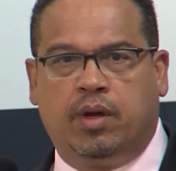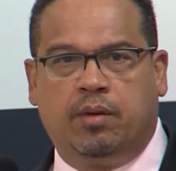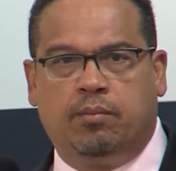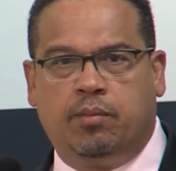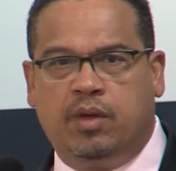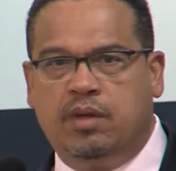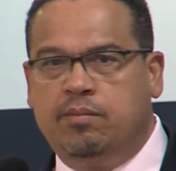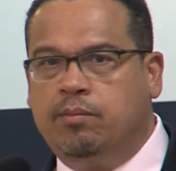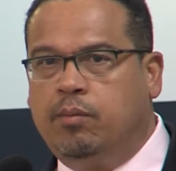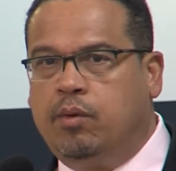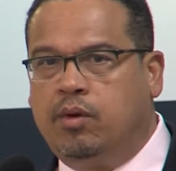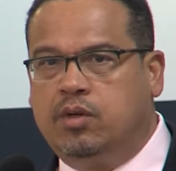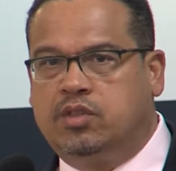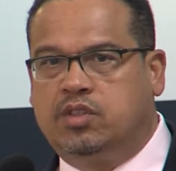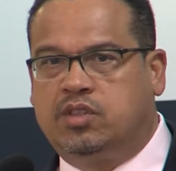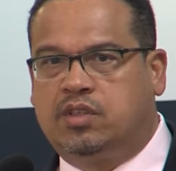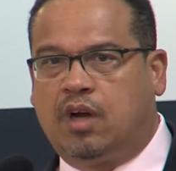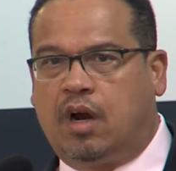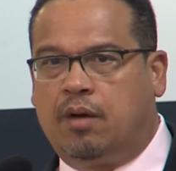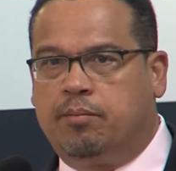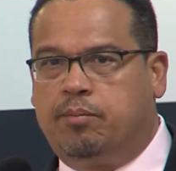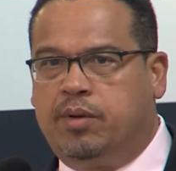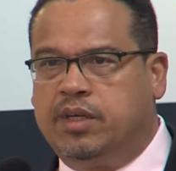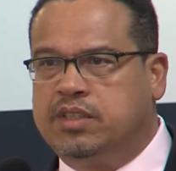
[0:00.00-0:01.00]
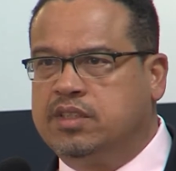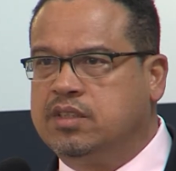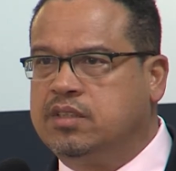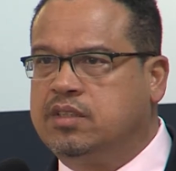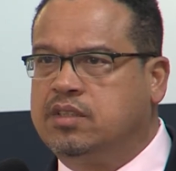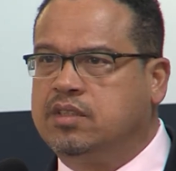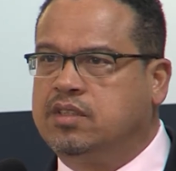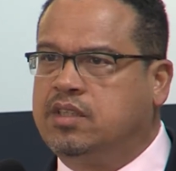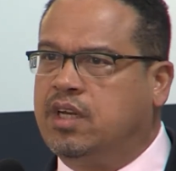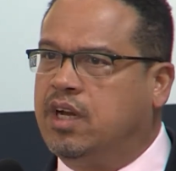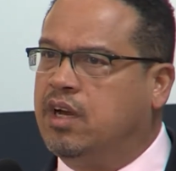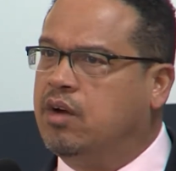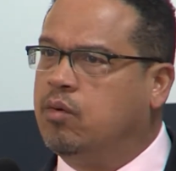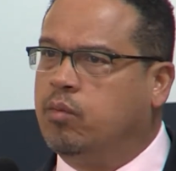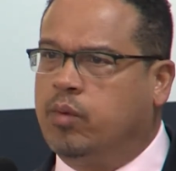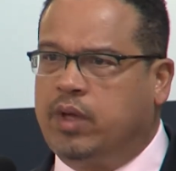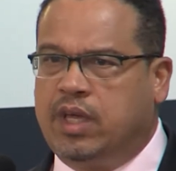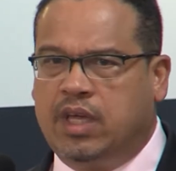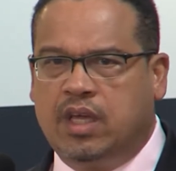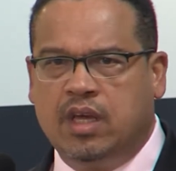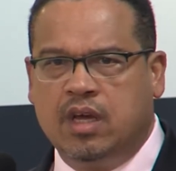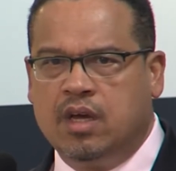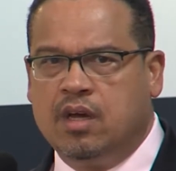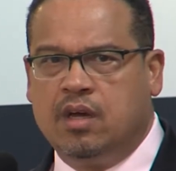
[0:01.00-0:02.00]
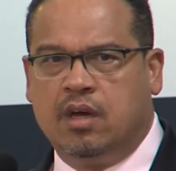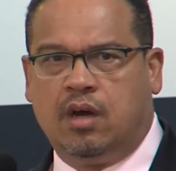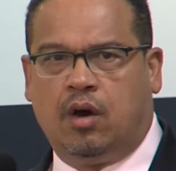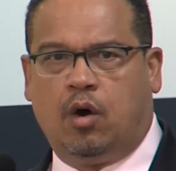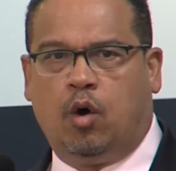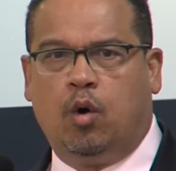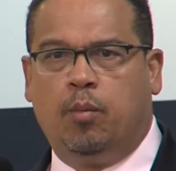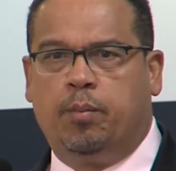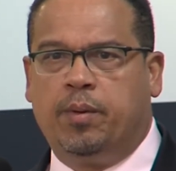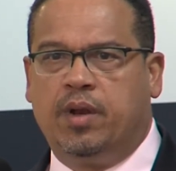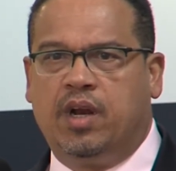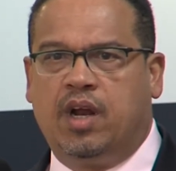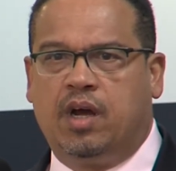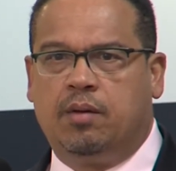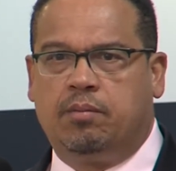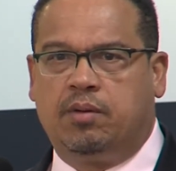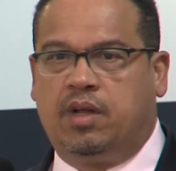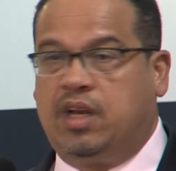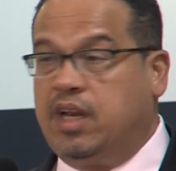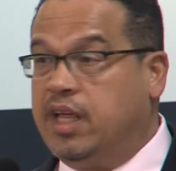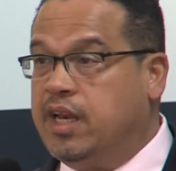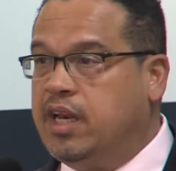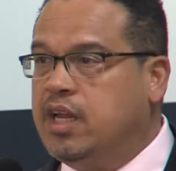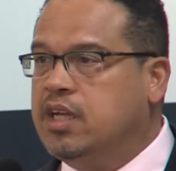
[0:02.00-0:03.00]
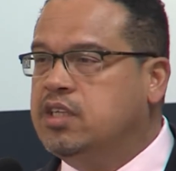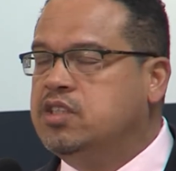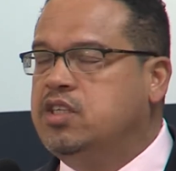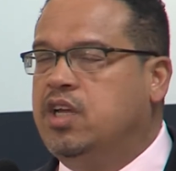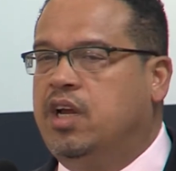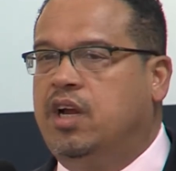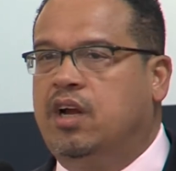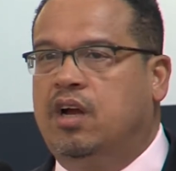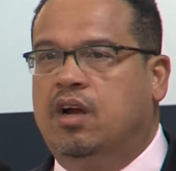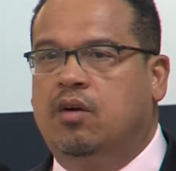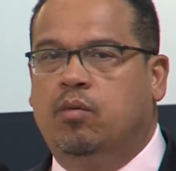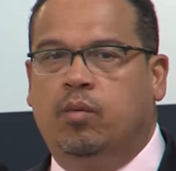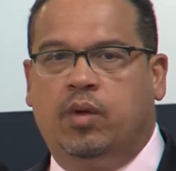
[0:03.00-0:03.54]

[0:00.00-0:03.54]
We start businesses here. We open up clinics here.